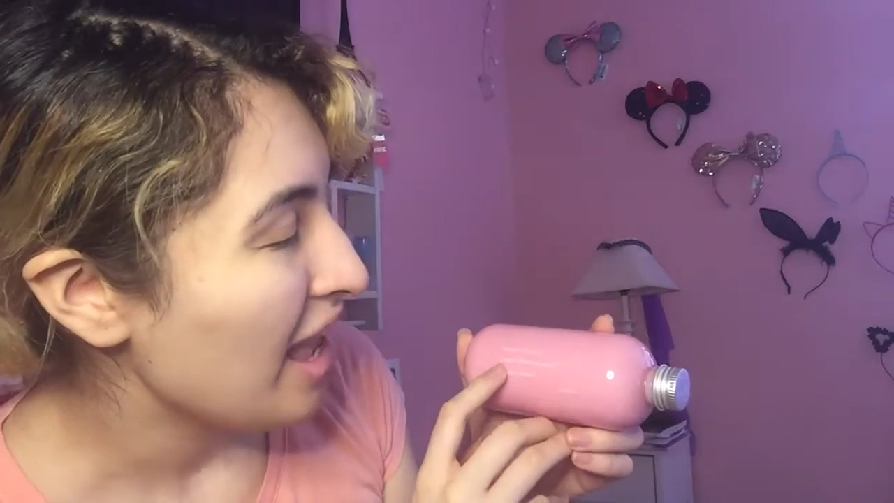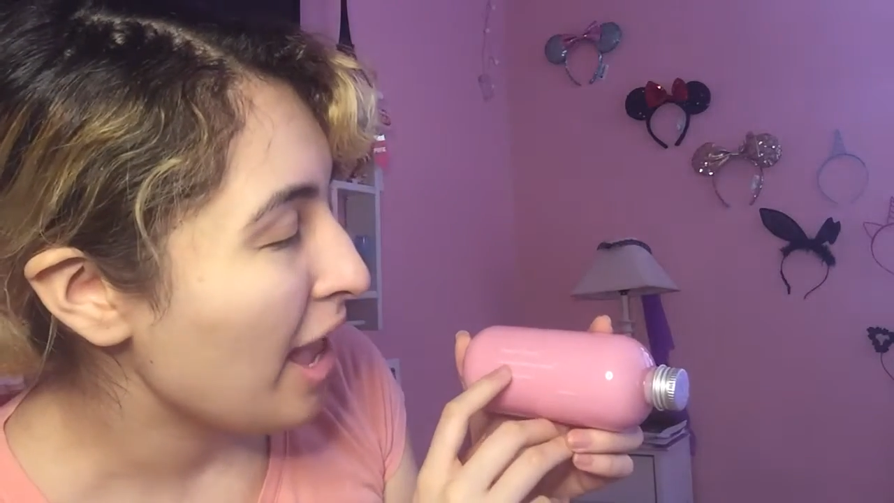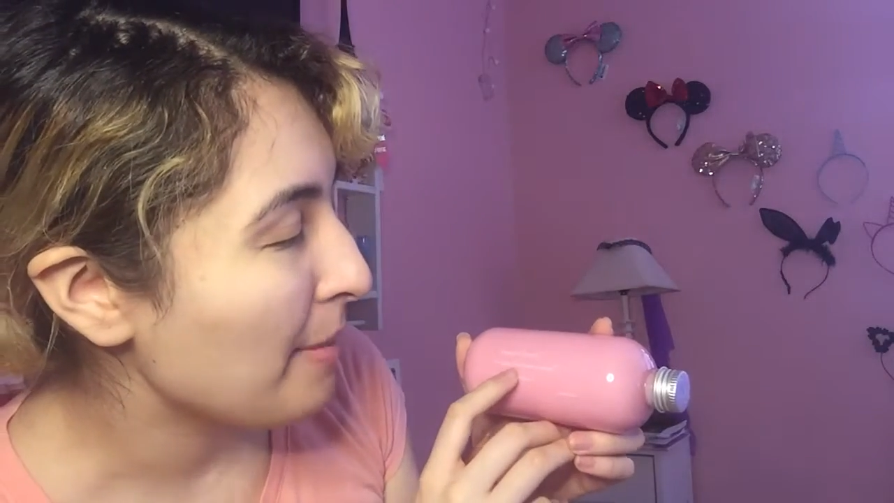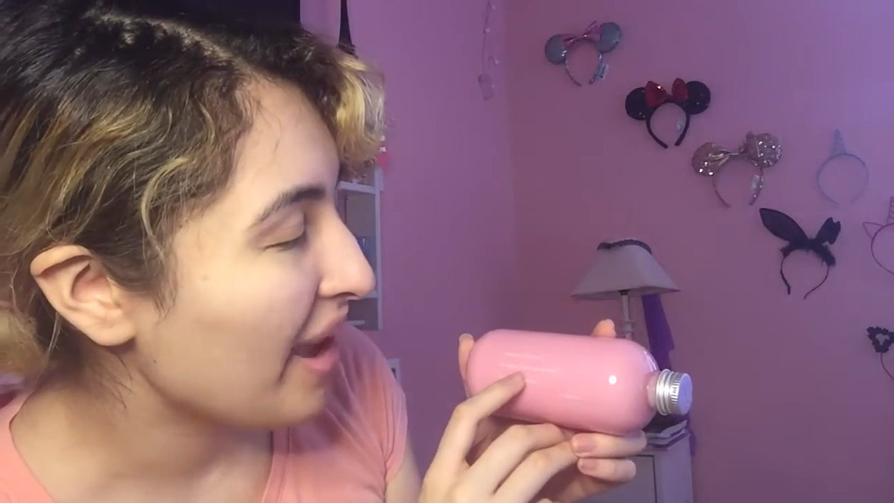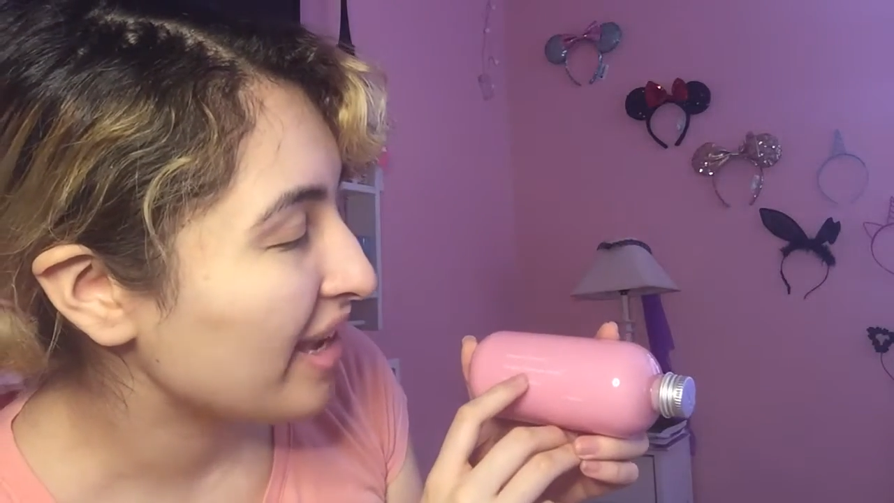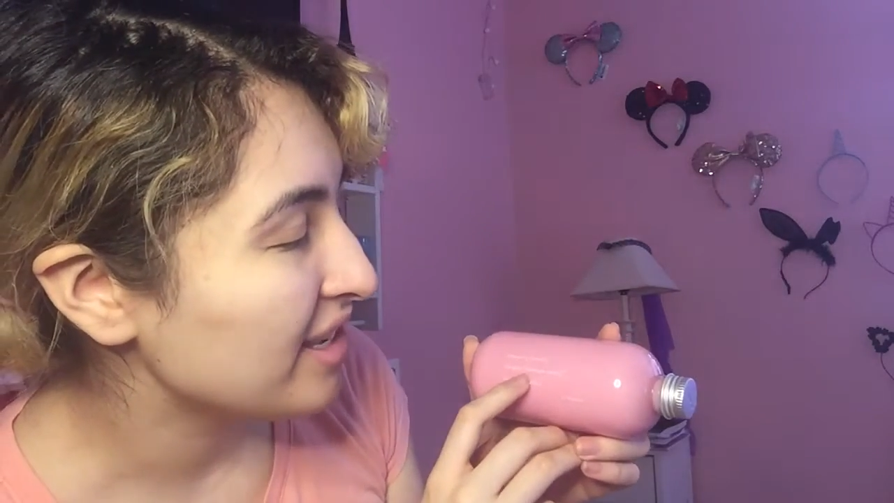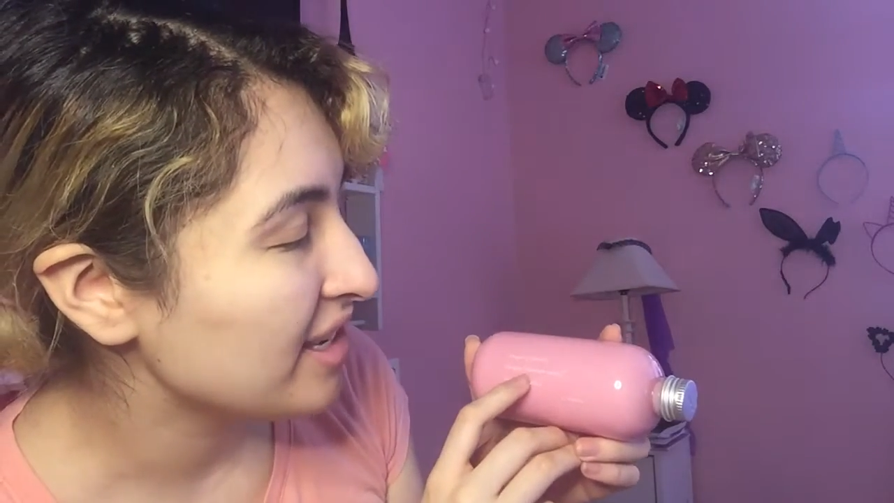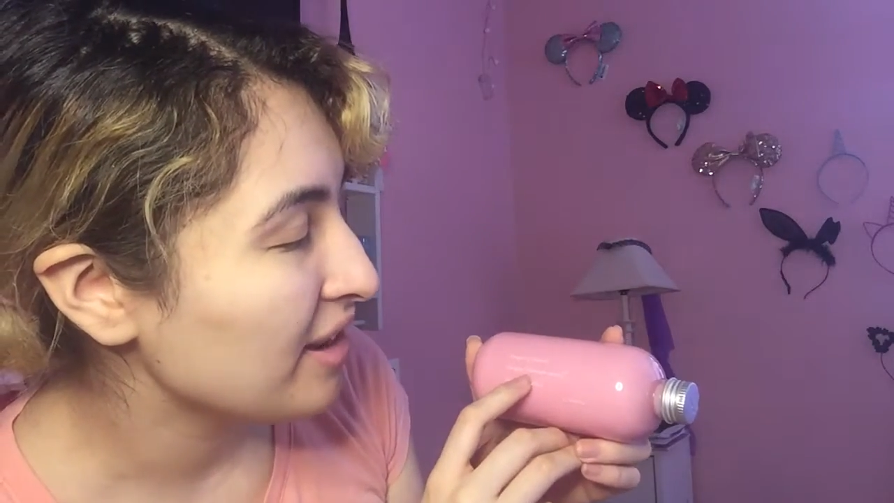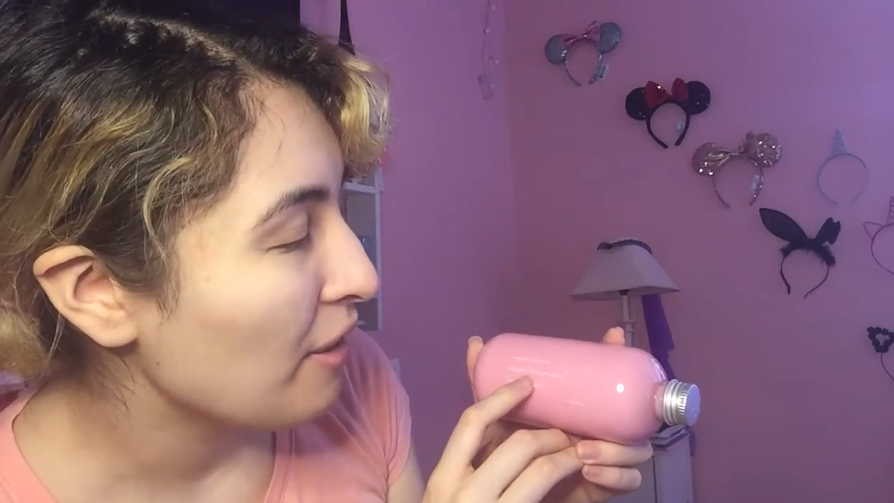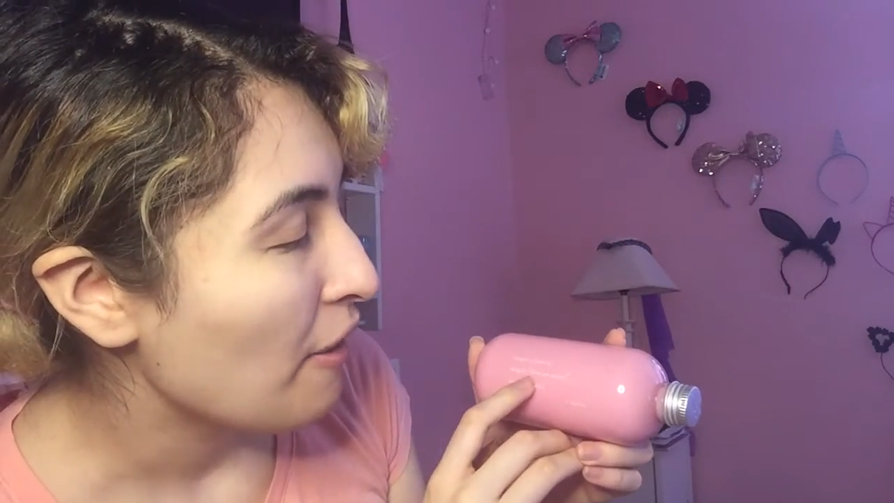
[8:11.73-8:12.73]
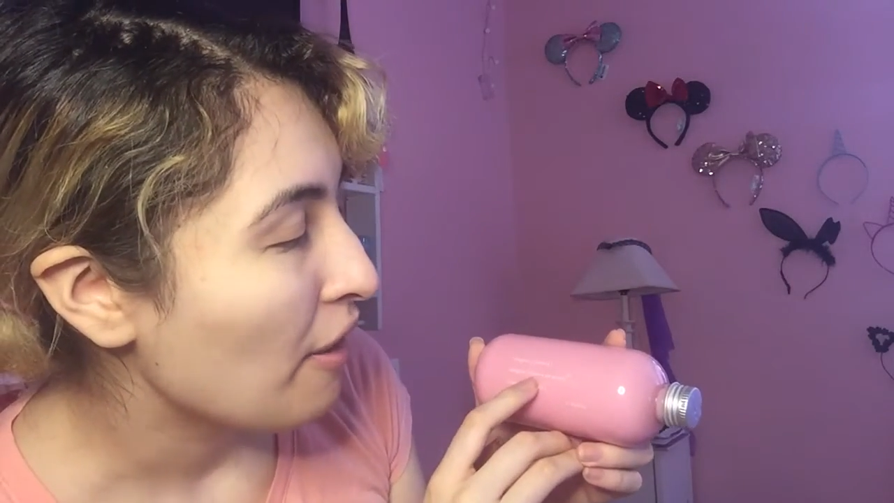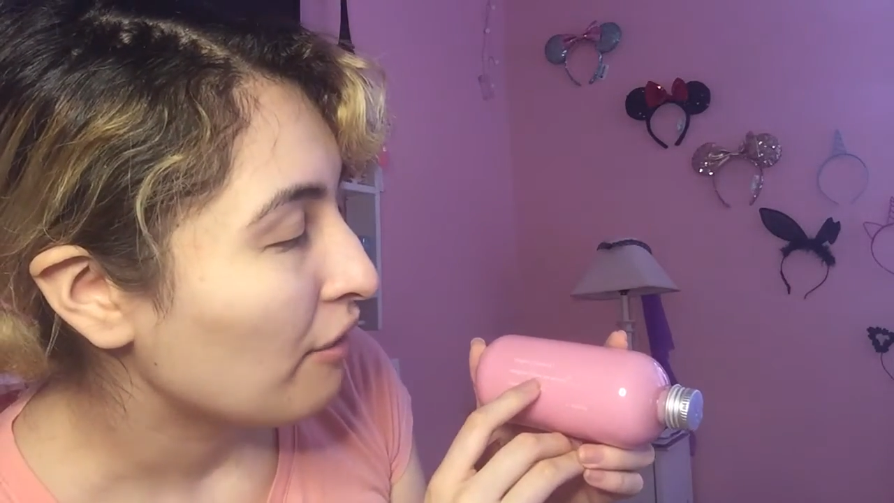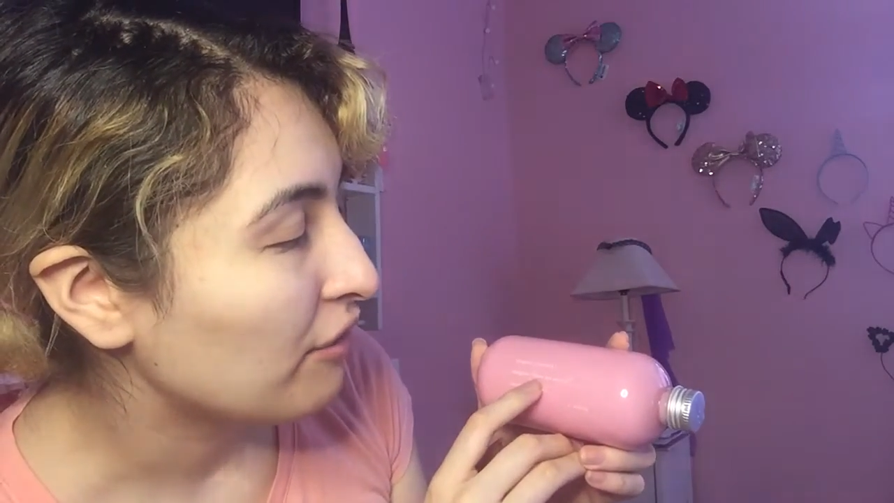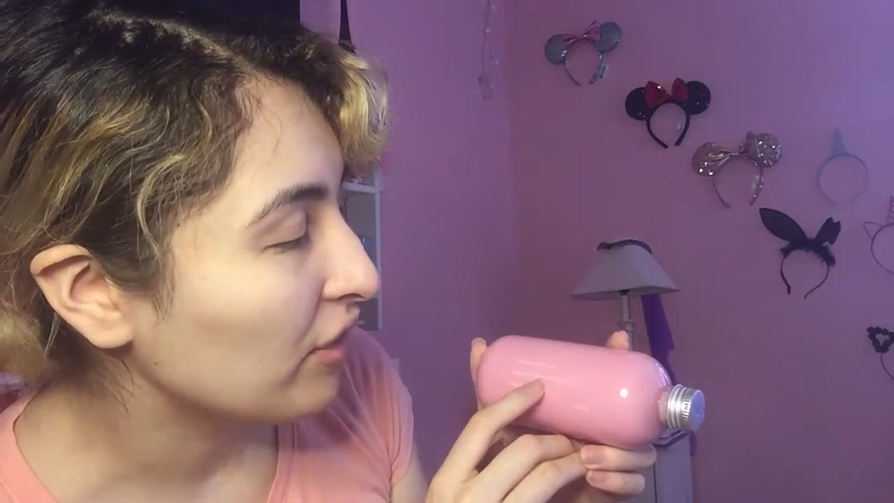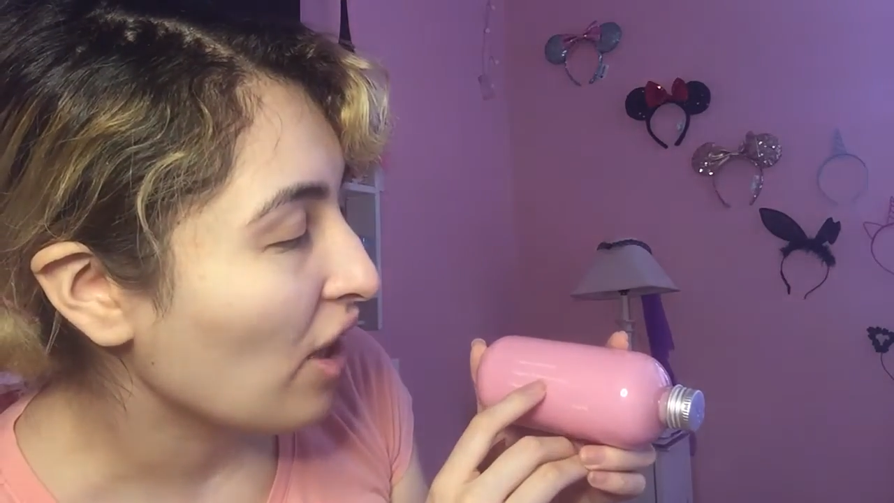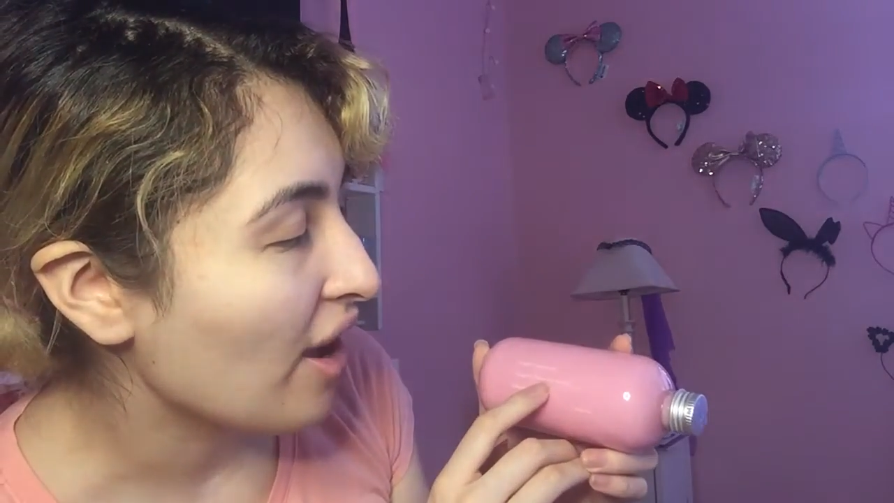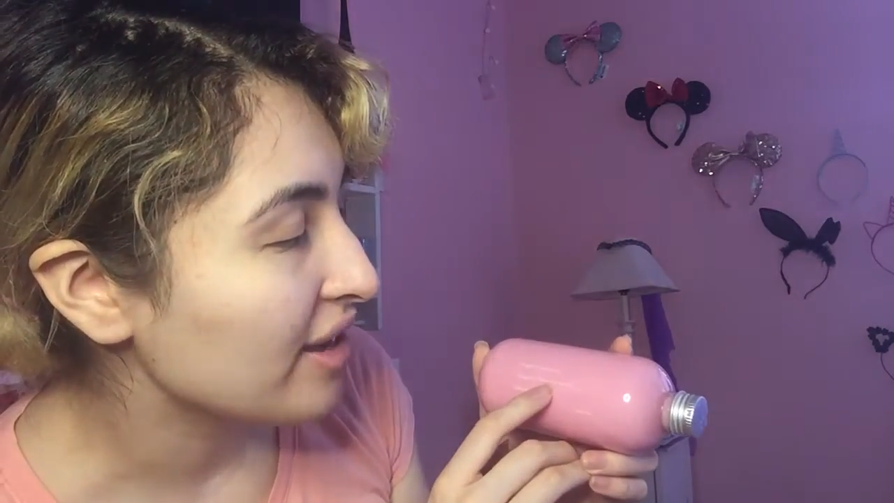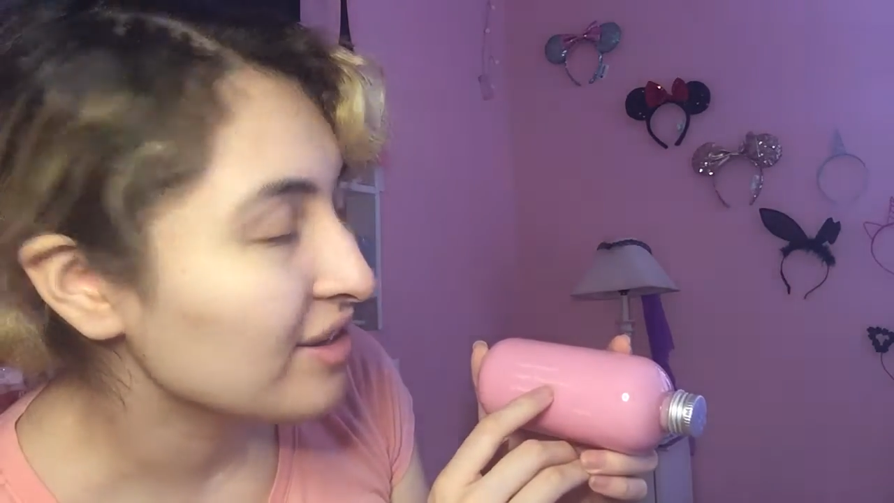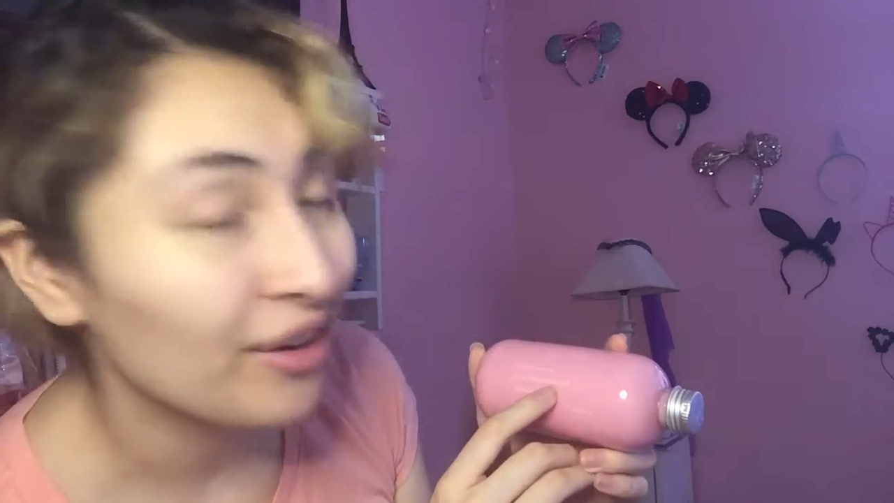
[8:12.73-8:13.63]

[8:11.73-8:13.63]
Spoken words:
Imagine flaws